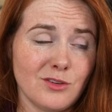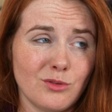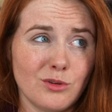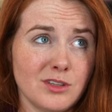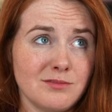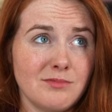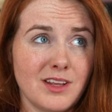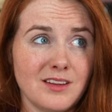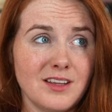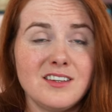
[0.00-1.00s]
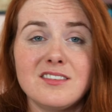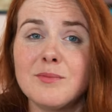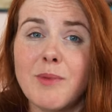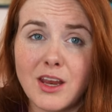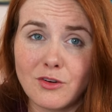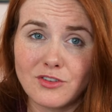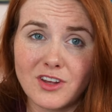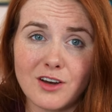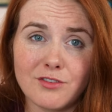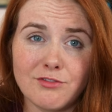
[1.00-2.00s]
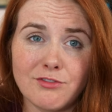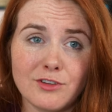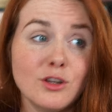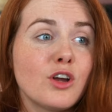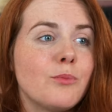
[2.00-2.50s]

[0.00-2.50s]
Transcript: or at least make yourself look